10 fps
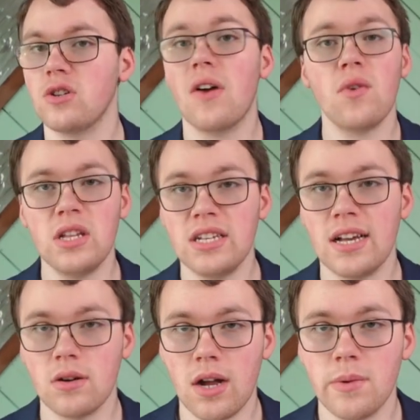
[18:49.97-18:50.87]
So that's what I see
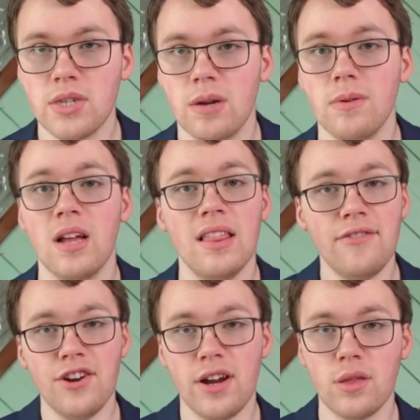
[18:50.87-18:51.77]
how it happens there. But I'd
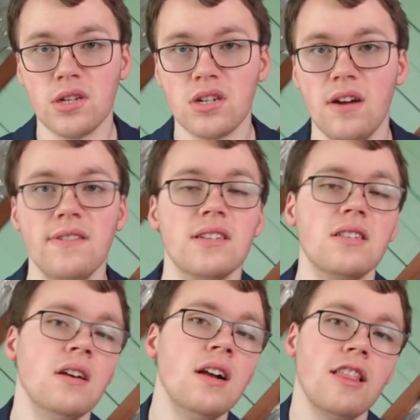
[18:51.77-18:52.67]
love to hear your thoughts on all
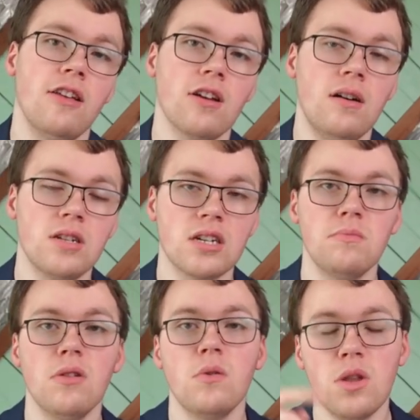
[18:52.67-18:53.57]
this down in the comment
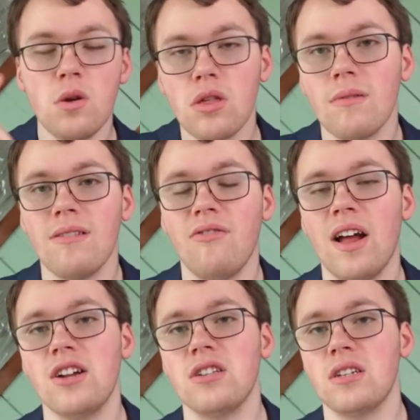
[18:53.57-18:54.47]
section below. What do you think of the
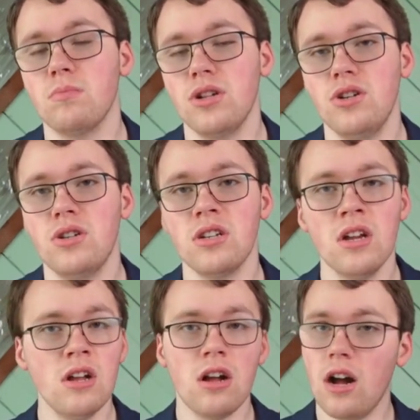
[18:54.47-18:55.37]
Flyers and Blues?
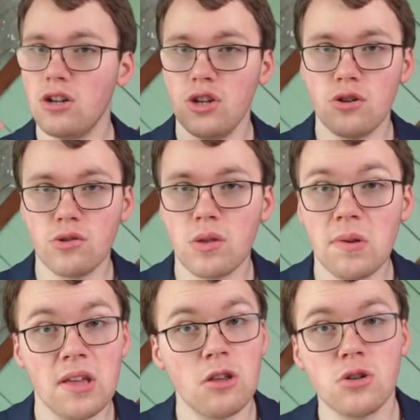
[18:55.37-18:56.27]
Do you agree with
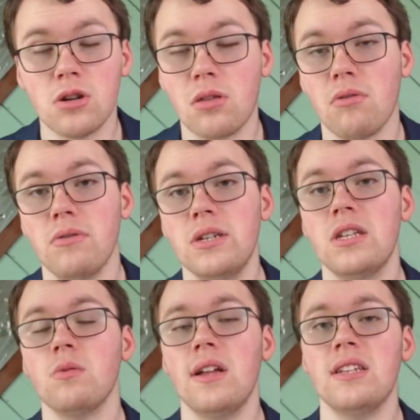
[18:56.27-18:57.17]
me that those are 3
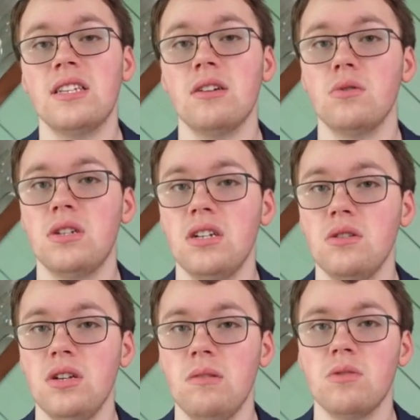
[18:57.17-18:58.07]
reasons why those two
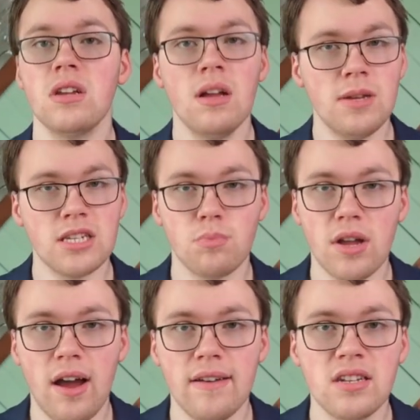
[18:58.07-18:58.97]
teams missed the
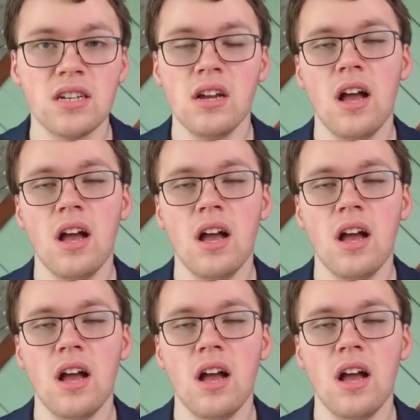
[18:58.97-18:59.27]
playoffs?